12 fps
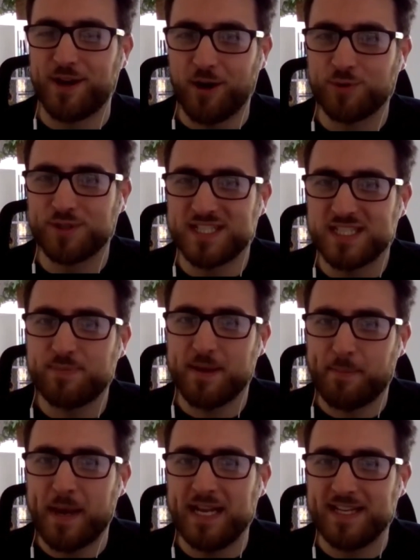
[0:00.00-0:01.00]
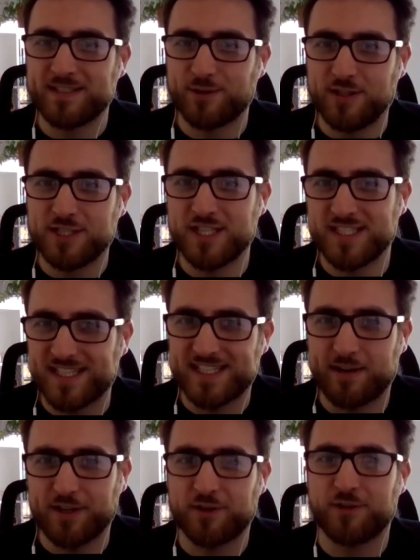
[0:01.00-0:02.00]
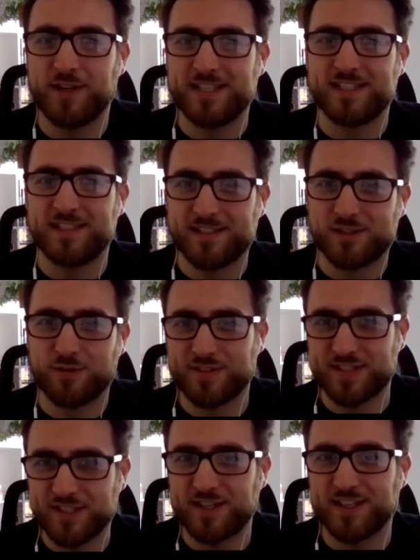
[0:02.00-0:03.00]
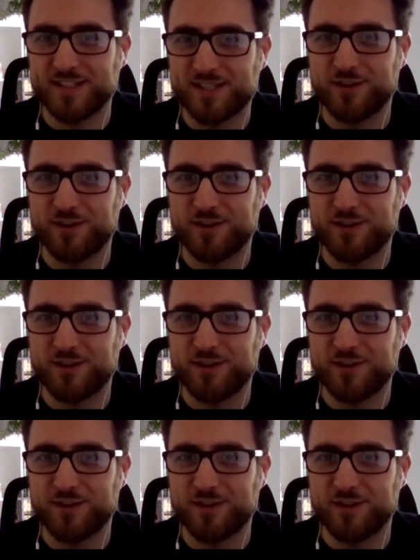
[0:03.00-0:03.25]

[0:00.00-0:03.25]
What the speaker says: I wanted to be a paleontologist. That's how I got into sort of a science